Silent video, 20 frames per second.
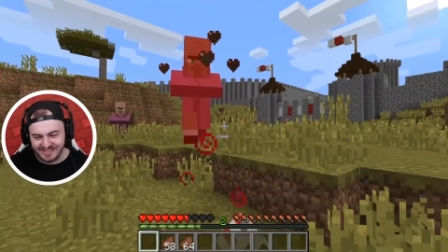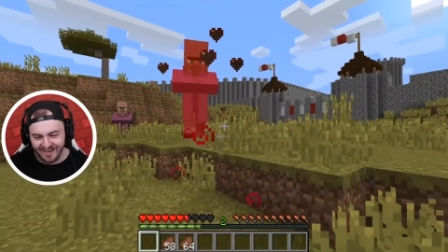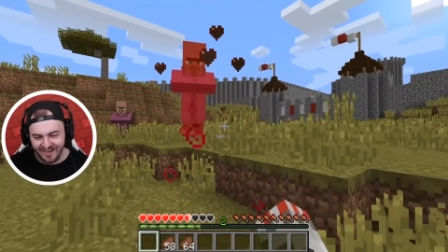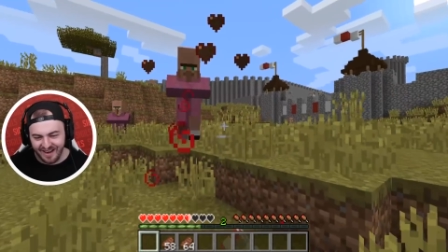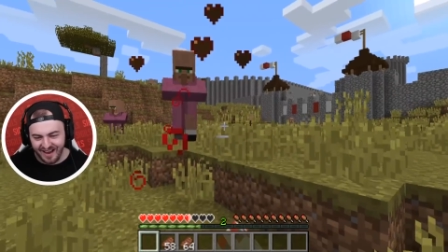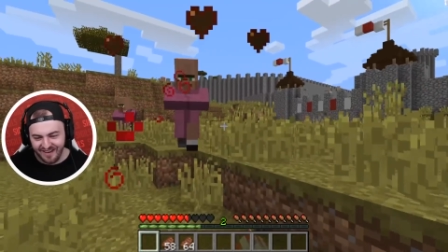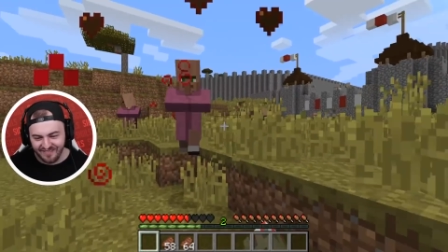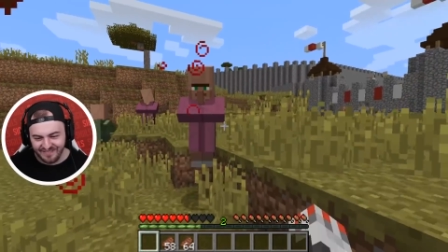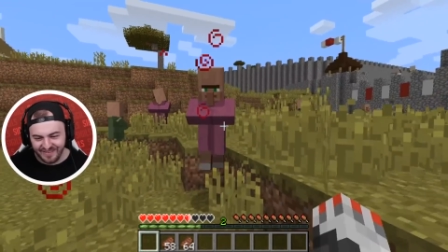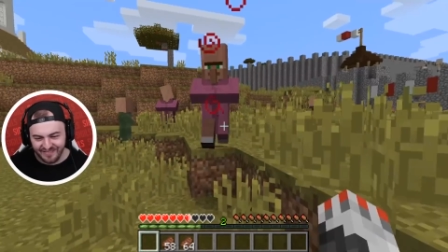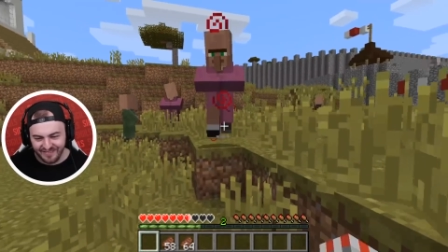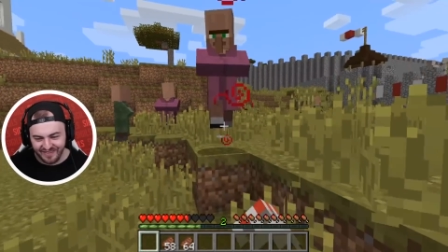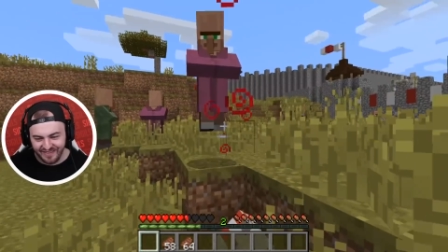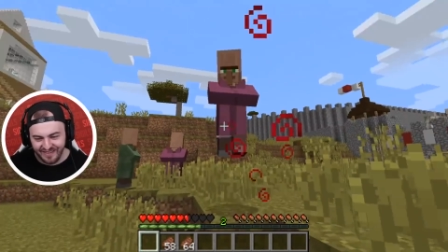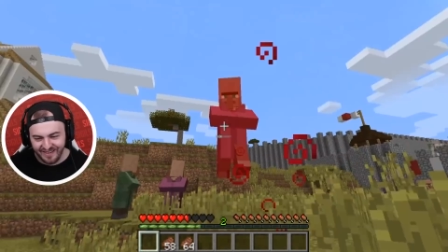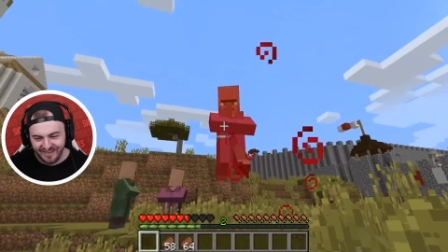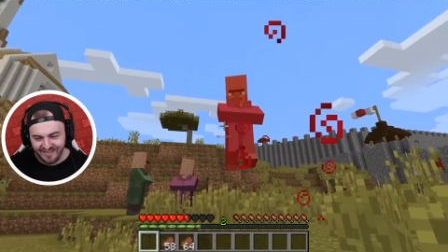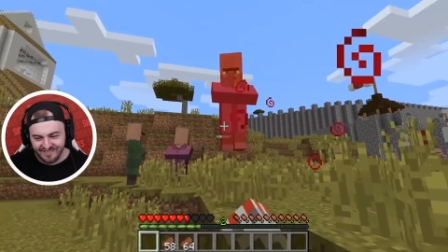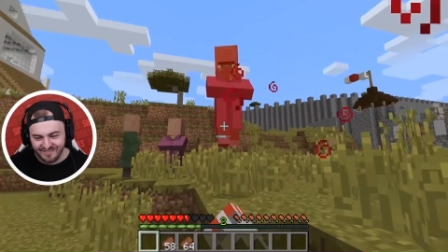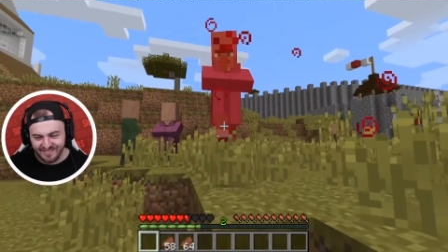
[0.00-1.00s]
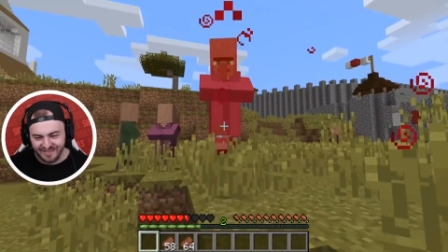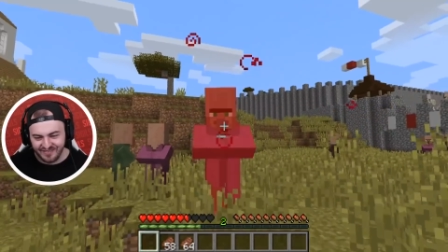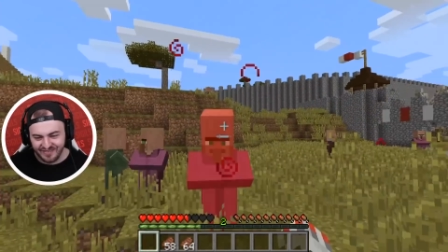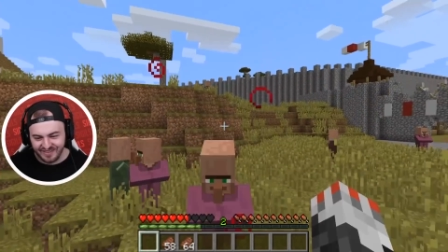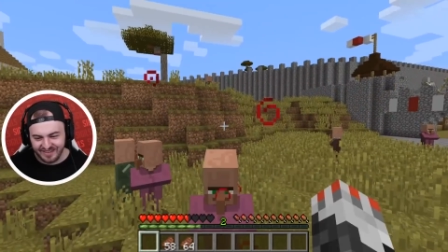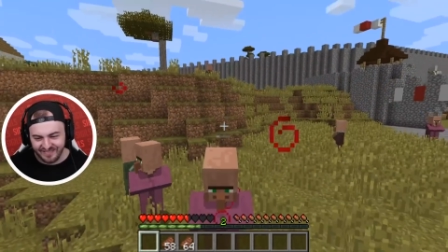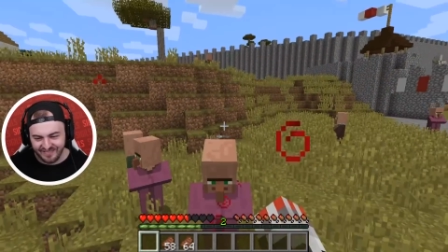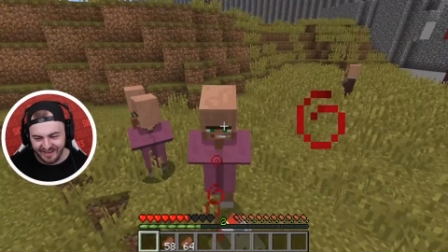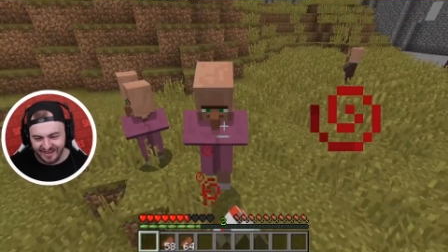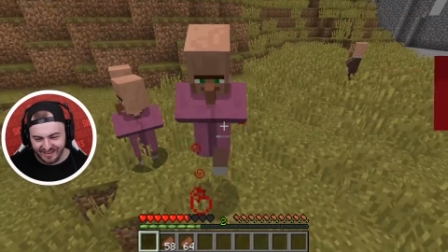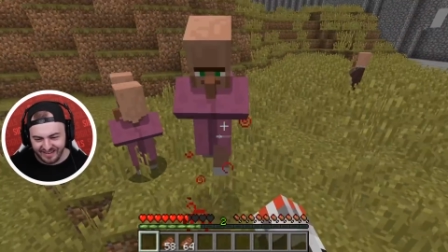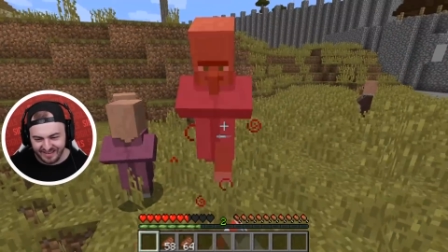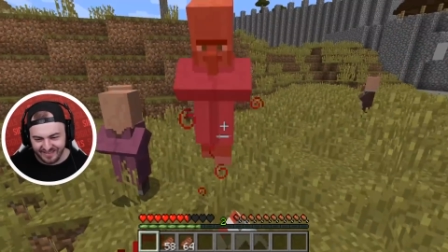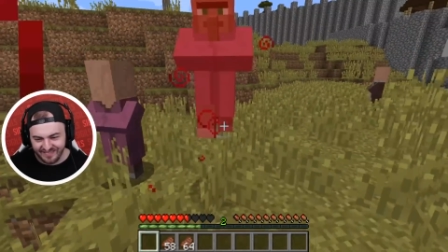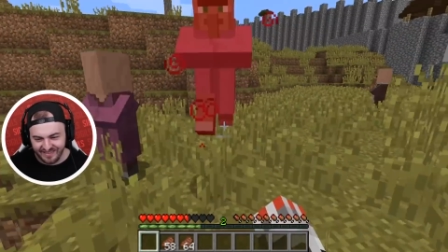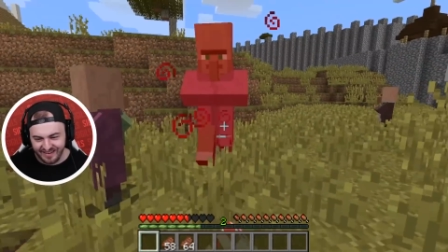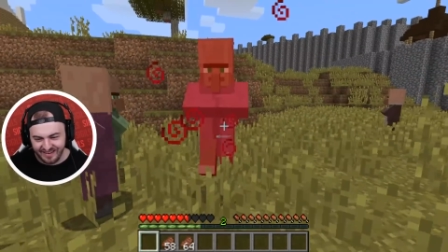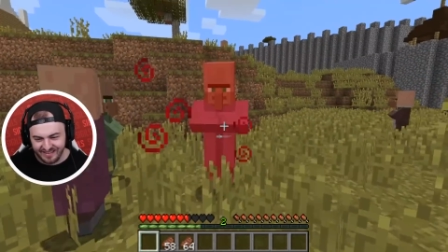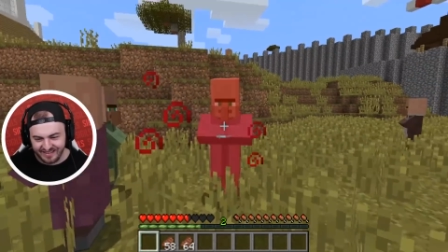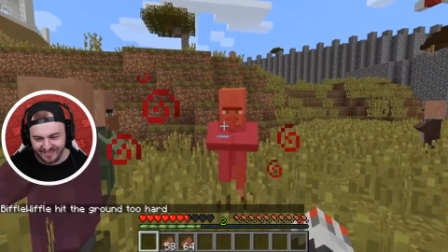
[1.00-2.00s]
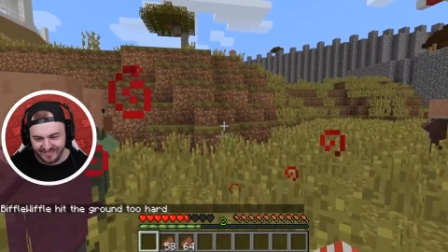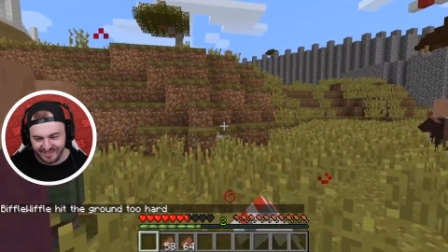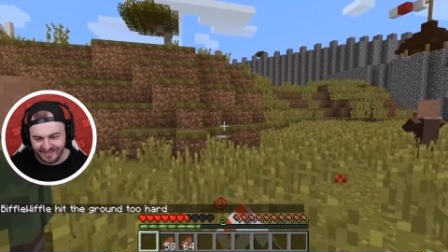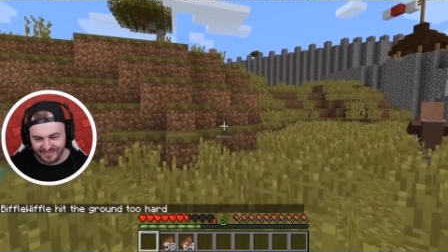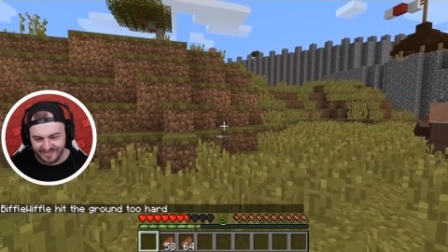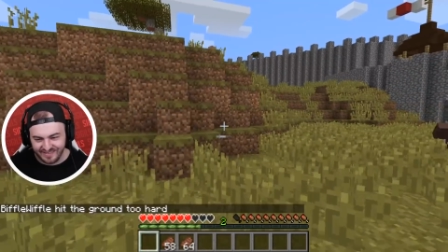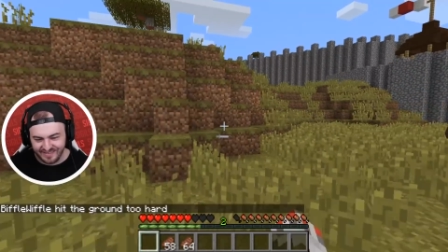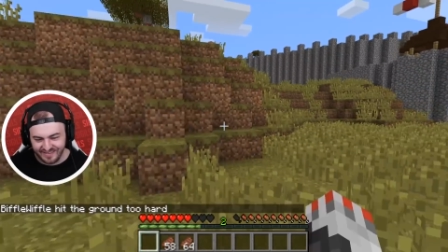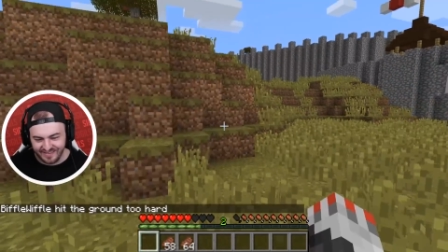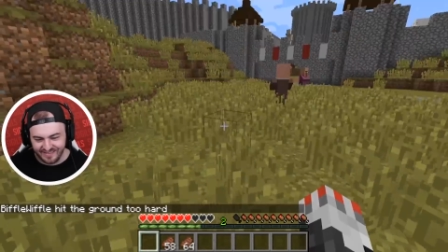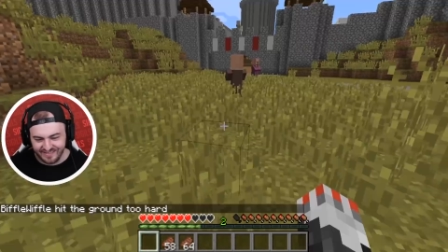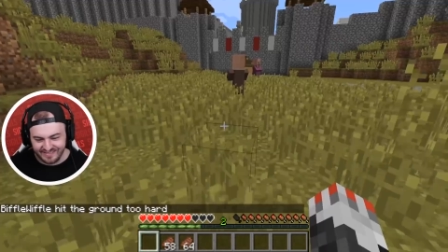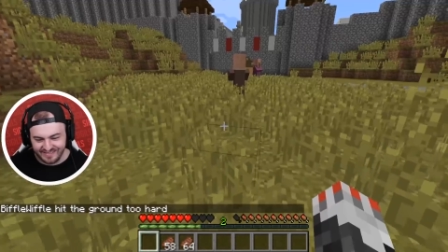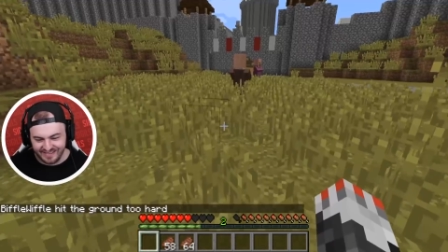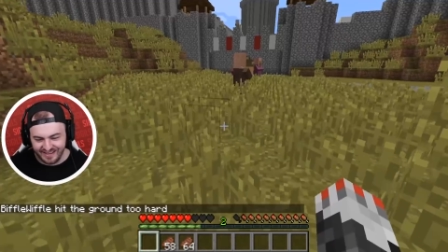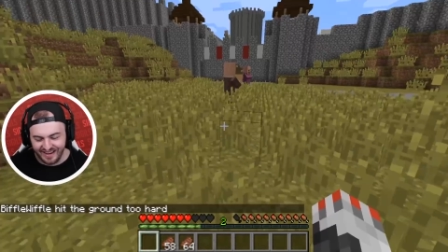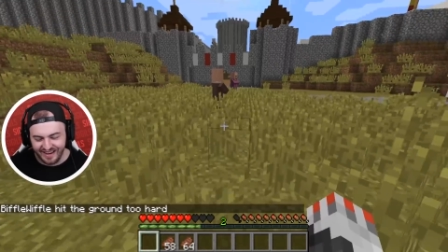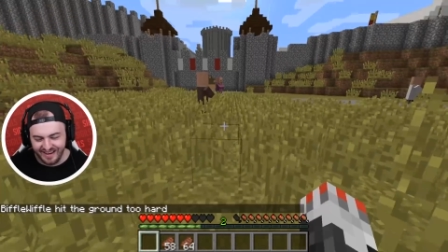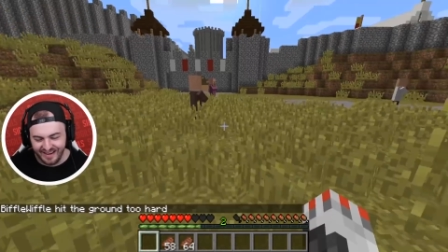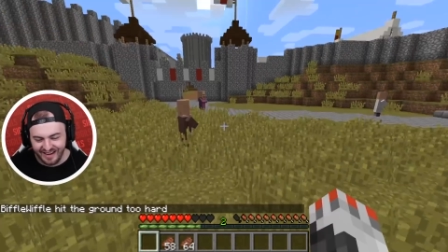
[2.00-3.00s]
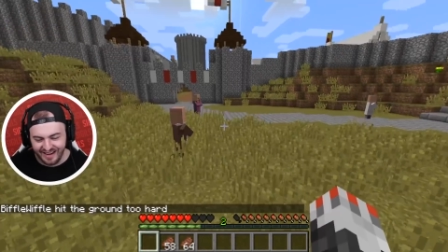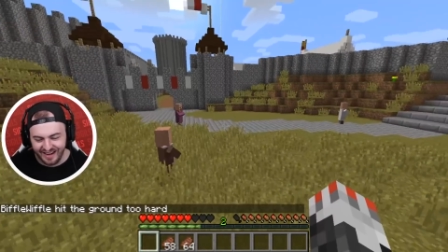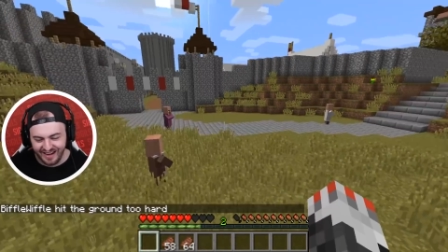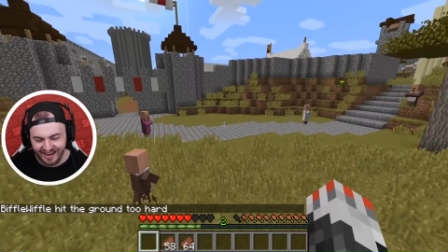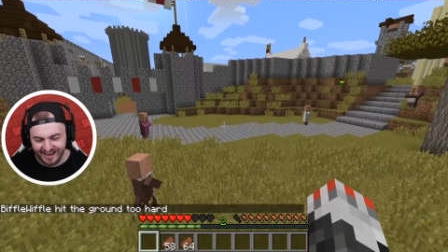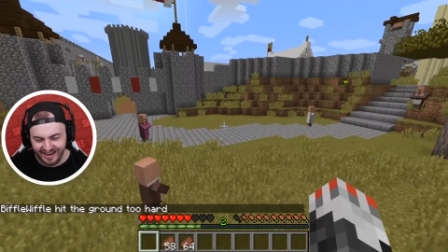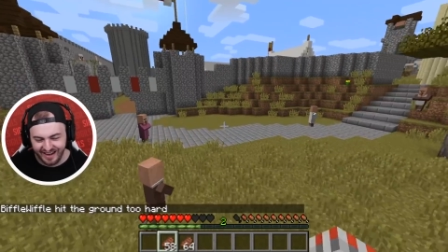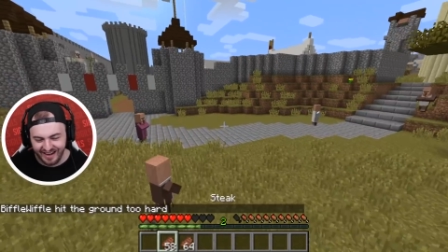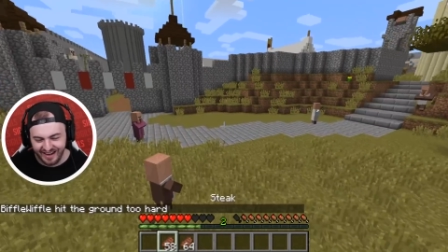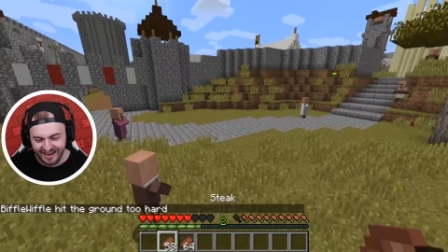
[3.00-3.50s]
going on, Bibble? Bibble, come here. Come here. Wait.